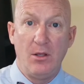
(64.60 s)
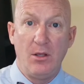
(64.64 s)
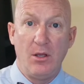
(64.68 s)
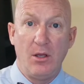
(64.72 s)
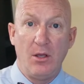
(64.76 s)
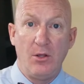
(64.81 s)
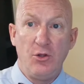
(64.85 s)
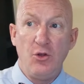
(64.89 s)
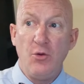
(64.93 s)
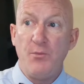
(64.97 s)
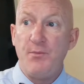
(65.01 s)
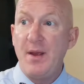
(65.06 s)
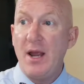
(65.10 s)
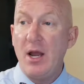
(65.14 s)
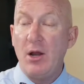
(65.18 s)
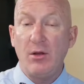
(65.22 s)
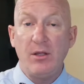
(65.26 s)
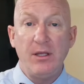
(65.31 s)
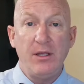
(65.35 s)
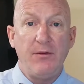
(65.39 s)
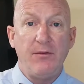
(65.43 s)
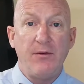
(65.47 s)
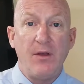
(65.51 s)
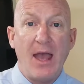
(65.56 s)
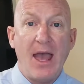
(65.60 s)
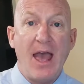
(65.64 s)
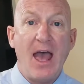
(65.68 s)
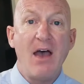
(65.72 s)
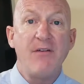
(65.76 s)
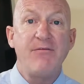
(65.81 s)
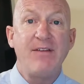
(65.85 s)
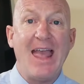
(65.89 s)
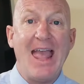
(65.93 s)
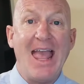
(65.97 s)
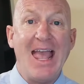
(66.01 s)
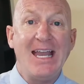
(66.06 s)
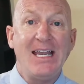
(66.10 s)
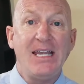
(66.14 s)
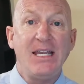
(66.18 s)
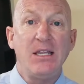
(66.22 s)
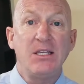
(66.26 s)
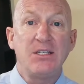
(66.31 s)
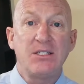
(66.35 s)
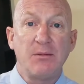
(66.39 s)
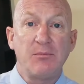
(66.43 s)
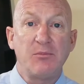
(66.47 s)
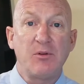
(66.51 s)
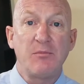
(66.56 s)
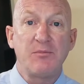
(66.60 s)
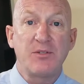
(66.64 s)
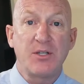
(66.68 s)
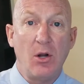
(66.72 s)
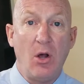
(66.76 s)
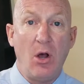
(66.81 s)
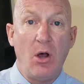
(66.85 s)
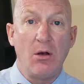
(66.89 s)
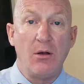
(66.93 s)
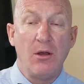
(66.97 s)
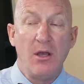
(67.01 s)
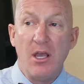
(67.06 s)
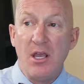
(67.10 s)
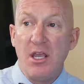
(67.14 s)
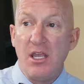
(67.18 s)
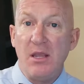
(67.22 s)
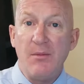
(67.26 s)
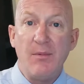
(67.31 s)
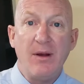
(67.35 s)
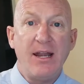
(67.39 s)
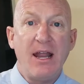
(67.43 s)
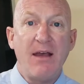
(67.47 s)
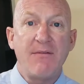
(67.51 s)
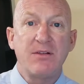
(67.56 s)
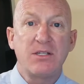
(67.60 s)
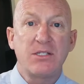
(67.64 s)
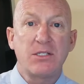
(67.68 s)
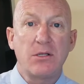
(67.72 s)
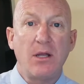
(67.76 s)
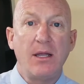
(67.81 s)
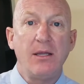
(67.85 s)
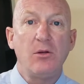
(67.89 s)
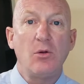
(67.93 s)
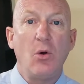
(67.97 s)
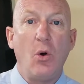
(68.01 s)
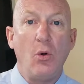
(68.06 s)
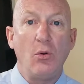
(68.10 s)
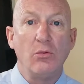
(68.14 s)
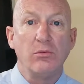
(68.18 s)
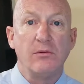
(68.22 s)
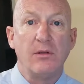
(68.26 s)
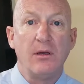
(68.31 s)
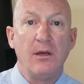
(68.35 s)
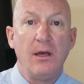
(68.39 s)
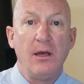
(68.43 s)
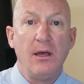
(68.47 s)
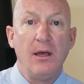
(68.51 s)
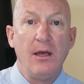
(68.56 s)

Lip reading: you barely have any symptoms at all. You might have a slight cold.